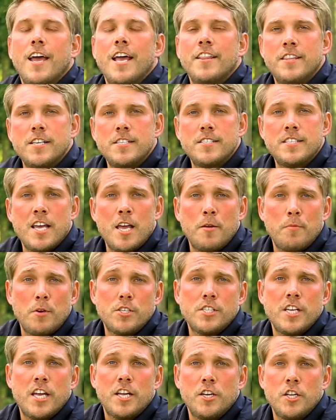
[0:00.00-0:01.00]
At this time,
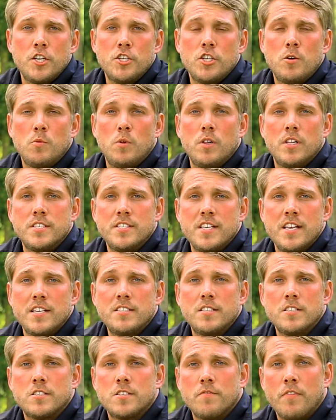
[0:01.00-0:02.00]
your technician will
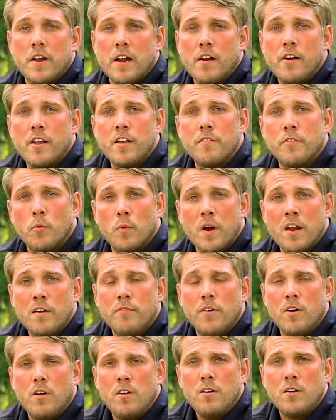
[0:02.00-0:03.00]
assess the severity of the
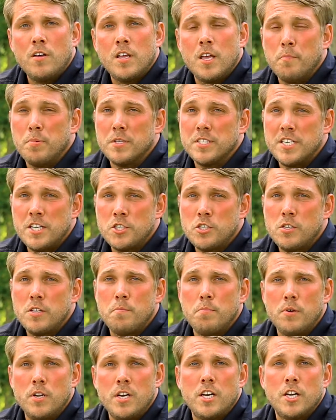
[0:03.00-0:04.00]
rainfall and
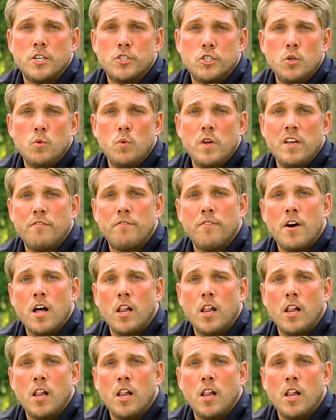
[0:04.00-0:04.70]
potentially put in a 2-week